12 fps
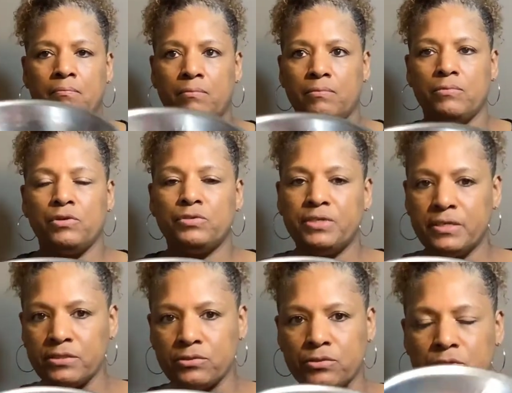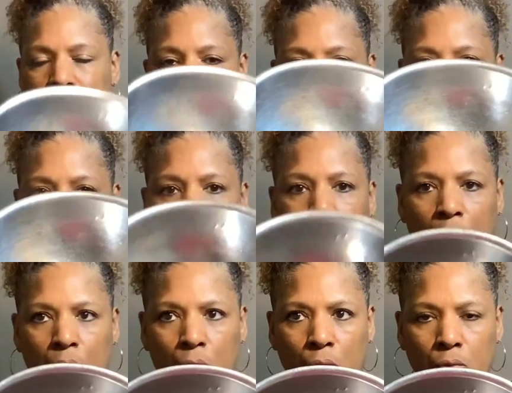utensils like a
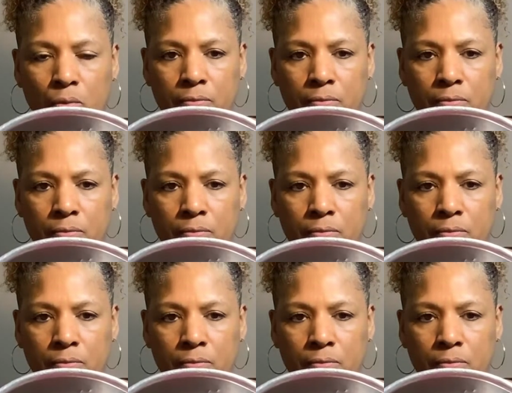bowl,